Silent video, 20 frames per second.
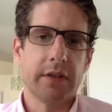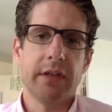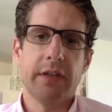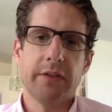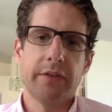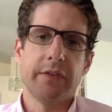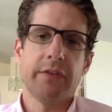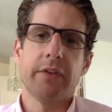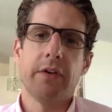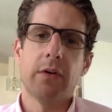
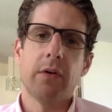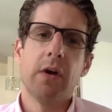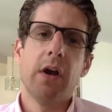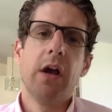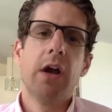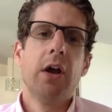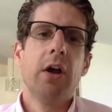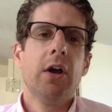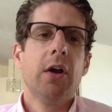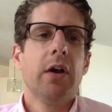And so
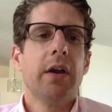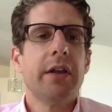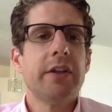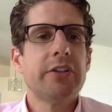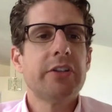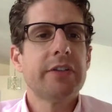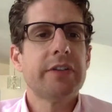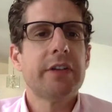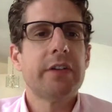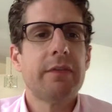it
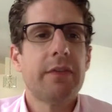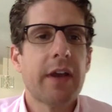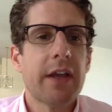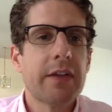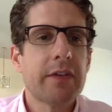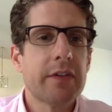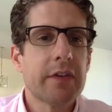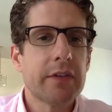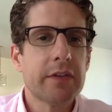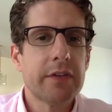just
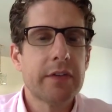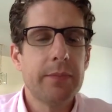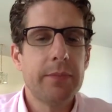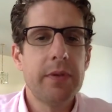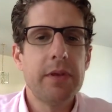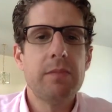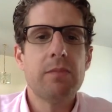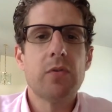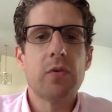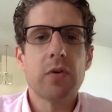invites us to
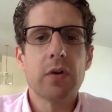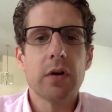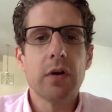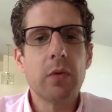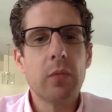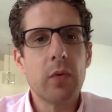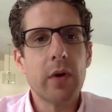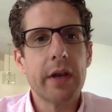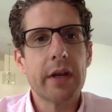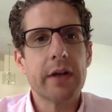be more
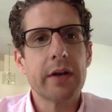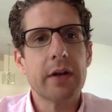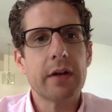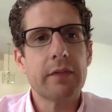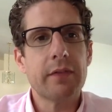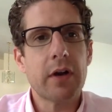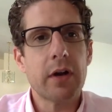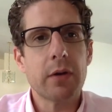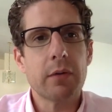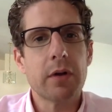aware
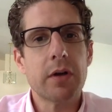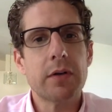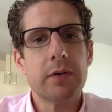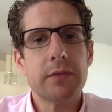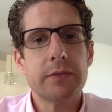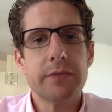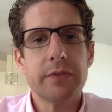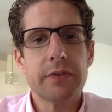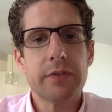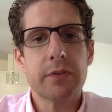of our
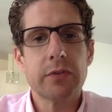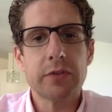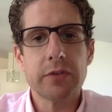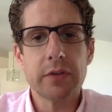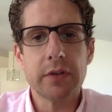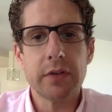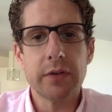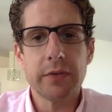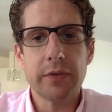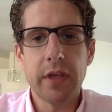own
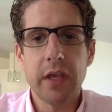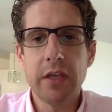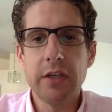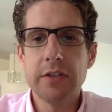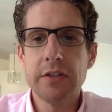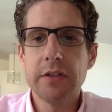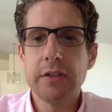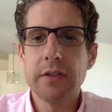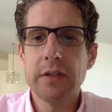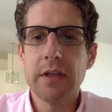social
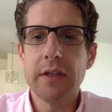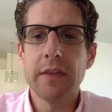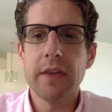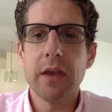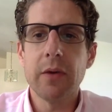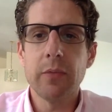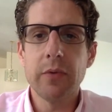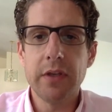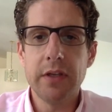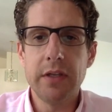location, and
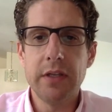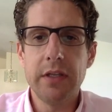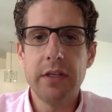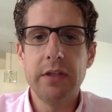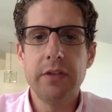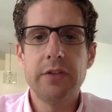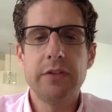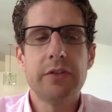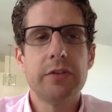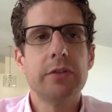that we
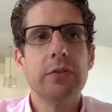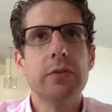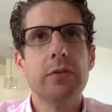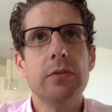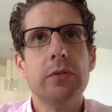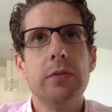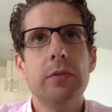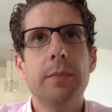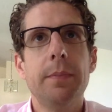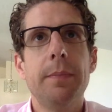need
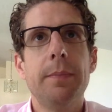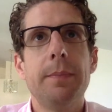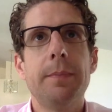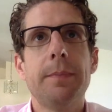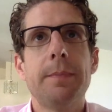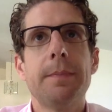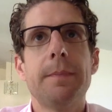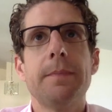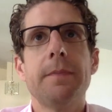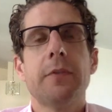to,
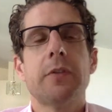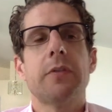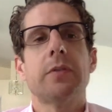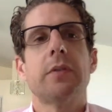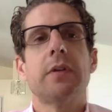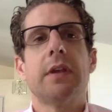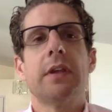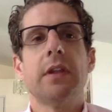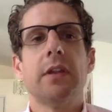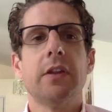so
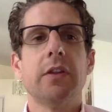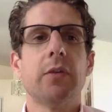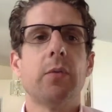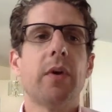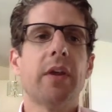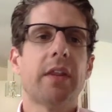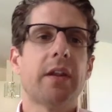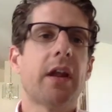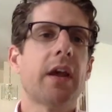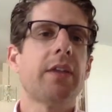in the
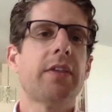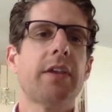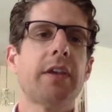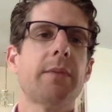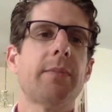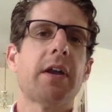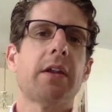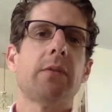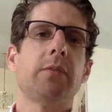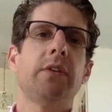way that I think
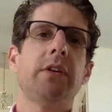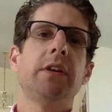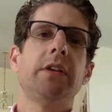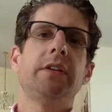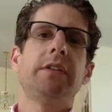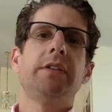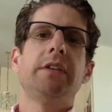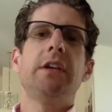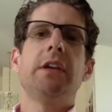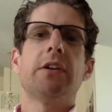about it, we need
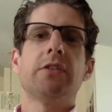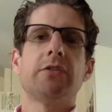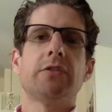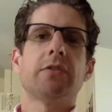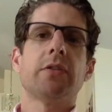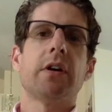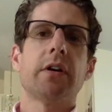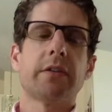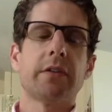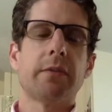to
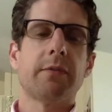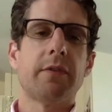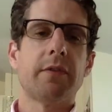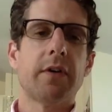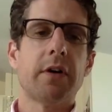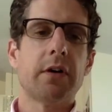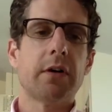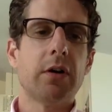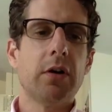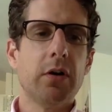deconstruct some of
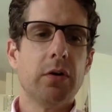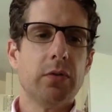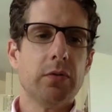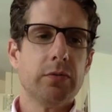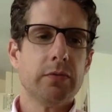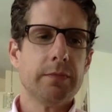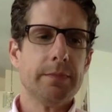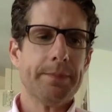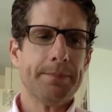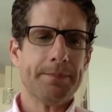our
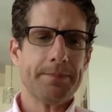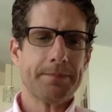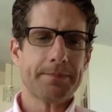own